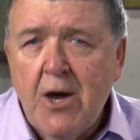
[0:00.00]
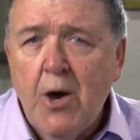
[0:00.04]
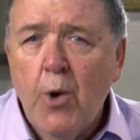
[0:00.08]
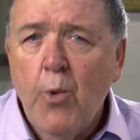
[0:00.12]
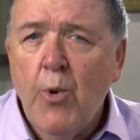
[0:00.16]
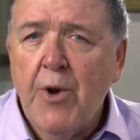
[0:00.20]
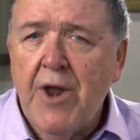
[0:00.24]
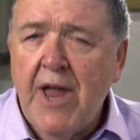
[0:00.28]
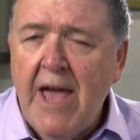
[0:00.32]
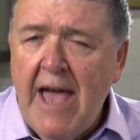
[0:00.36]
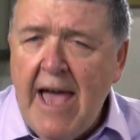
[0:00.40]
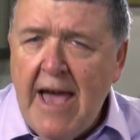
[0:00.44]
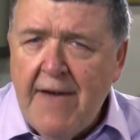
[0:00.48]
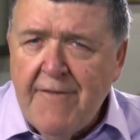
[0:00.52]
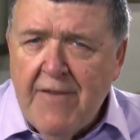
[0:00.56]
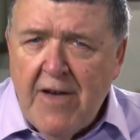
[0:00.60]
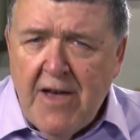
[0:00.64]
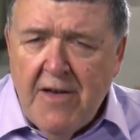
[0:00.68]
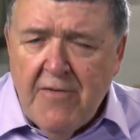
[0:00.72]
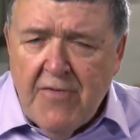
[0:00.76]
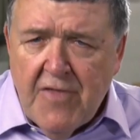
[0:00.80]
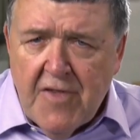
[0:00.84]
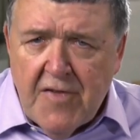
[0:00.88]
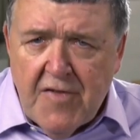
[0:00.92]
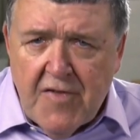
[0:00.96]
whatever
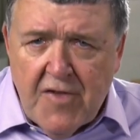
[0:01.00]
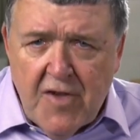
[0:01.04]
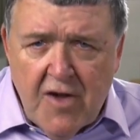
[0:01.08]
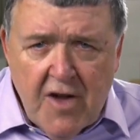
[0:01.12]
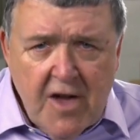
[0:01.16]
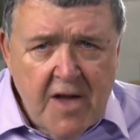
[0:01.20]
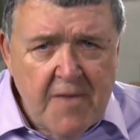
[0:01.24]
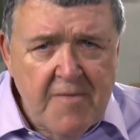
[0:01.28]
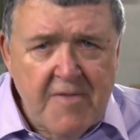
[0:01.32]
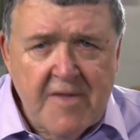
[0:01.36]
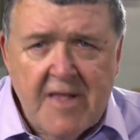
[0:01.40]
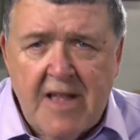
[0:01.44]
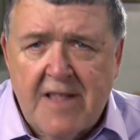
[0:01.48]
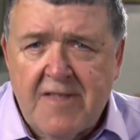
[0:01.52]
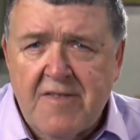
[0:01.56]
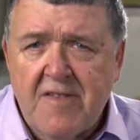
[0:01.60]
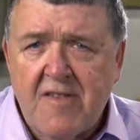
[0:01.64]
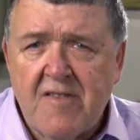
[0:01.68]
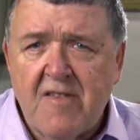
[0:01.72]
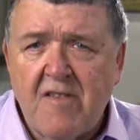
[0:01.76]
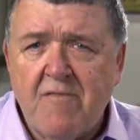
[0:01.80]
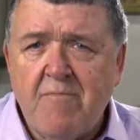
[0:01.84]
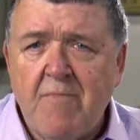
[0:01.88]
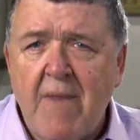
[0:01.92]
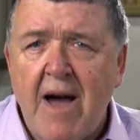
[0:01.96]
the circumstances
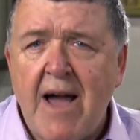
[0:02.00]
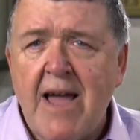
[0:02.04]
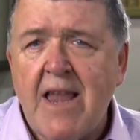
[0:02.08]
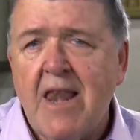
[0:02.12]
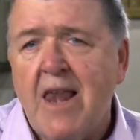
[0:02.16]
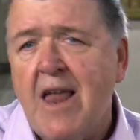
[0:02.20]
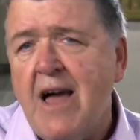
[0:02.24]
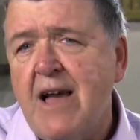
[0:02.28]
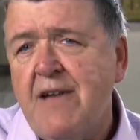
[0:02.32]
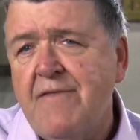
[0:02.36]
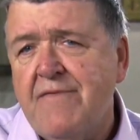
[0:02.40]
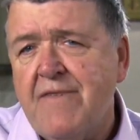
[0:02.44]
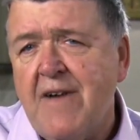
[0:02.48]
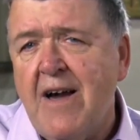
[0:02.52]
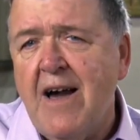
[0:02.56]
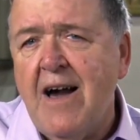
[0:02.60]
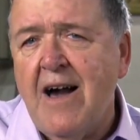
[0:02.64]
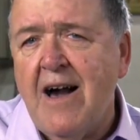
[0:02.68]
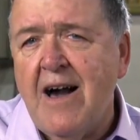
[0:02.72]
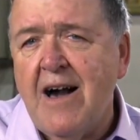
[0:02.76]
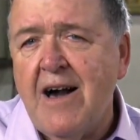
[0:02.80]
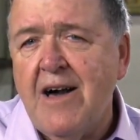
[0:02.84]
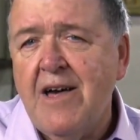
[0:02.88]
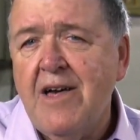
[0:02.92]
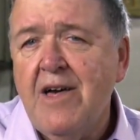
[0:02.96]
of my life
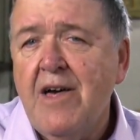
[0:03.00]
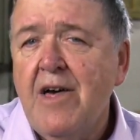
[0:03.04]
are,